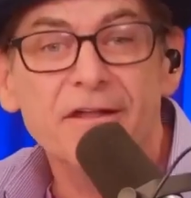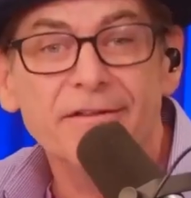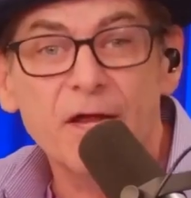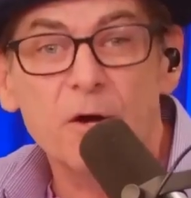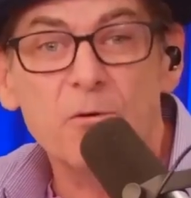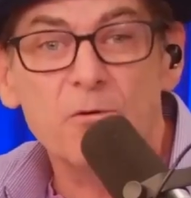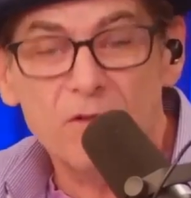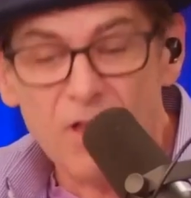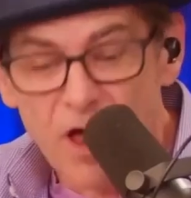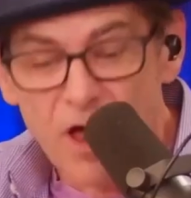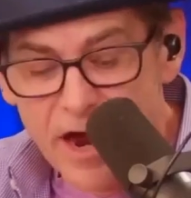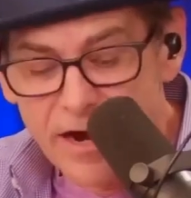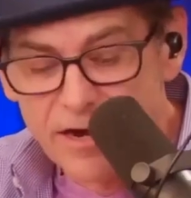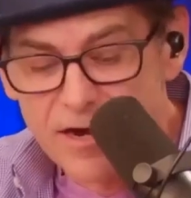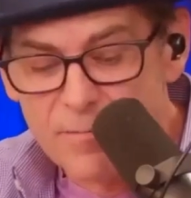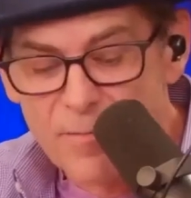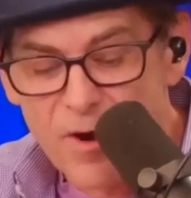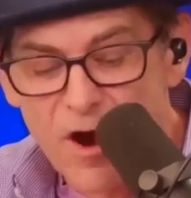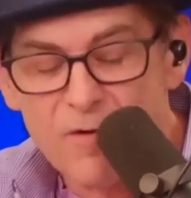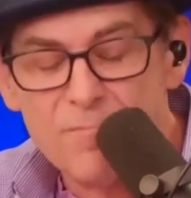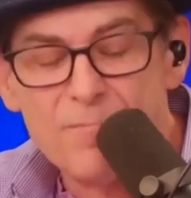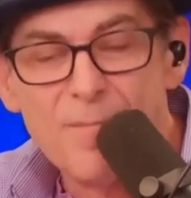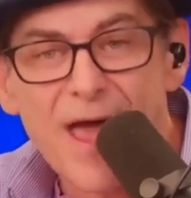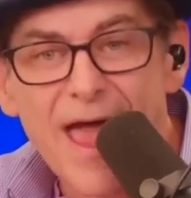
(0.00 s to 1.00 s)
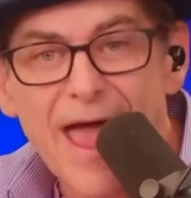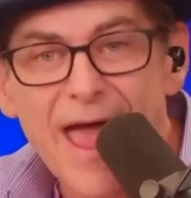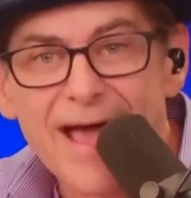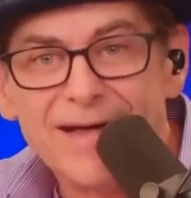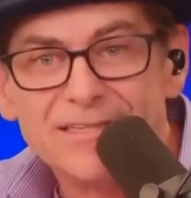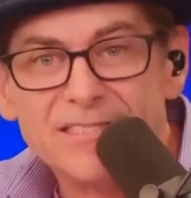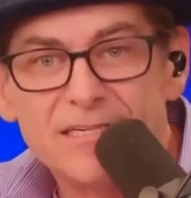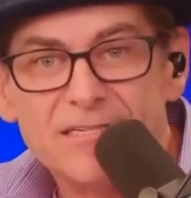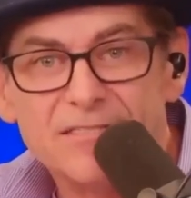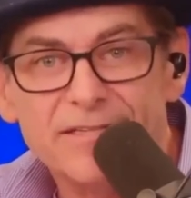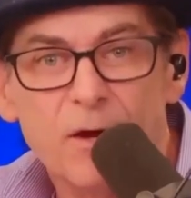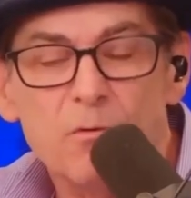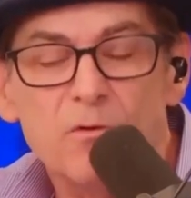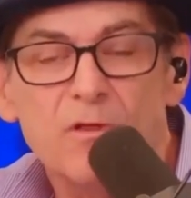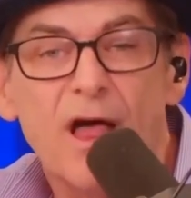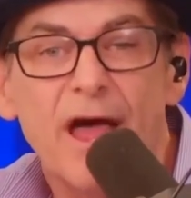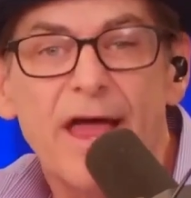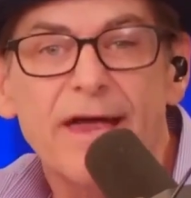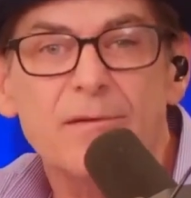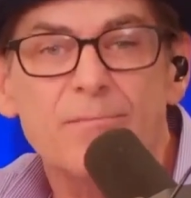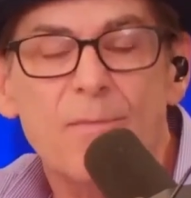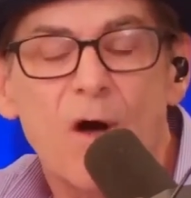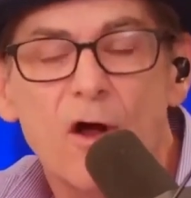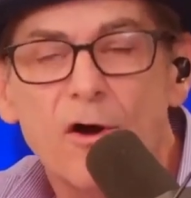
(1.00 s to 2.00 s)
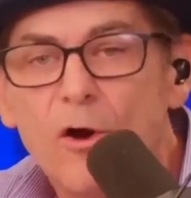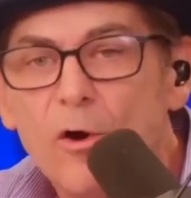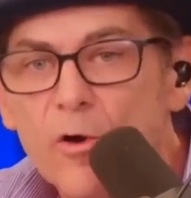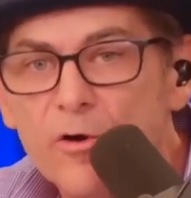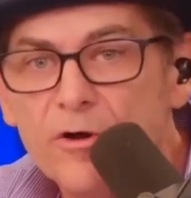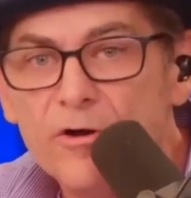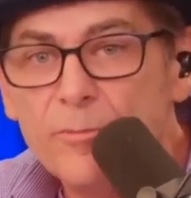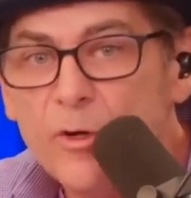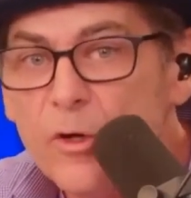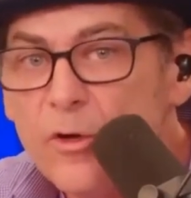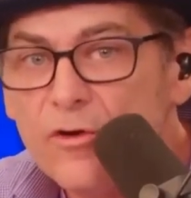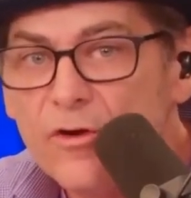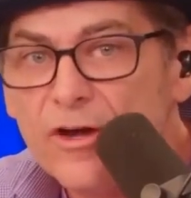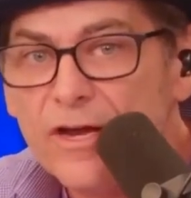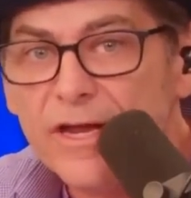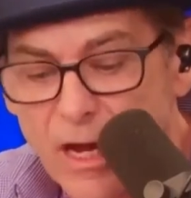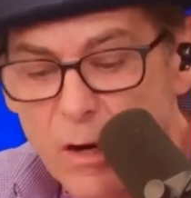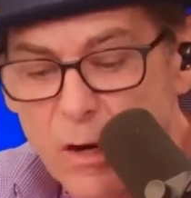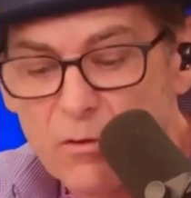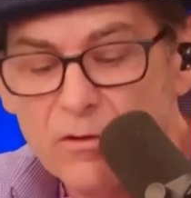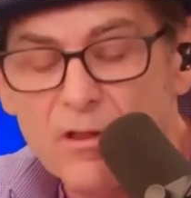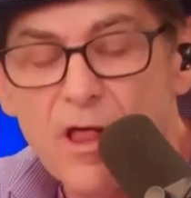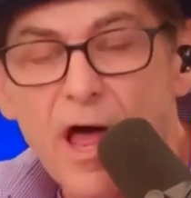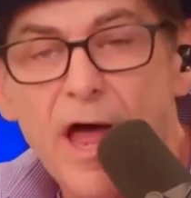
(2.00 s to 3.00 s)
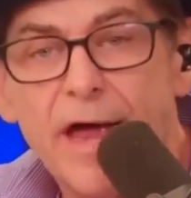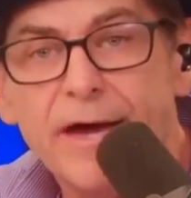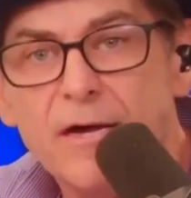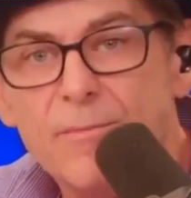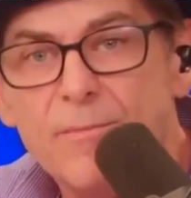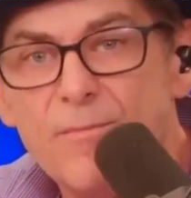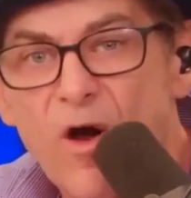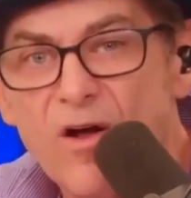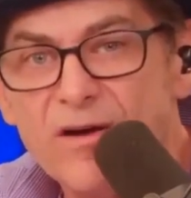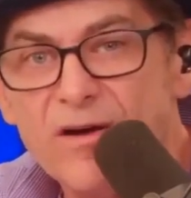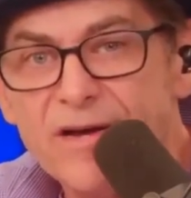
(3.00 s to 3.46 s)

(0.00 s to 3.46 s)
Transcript: They were lying about masks. They were lying about herd immunity. They were lying about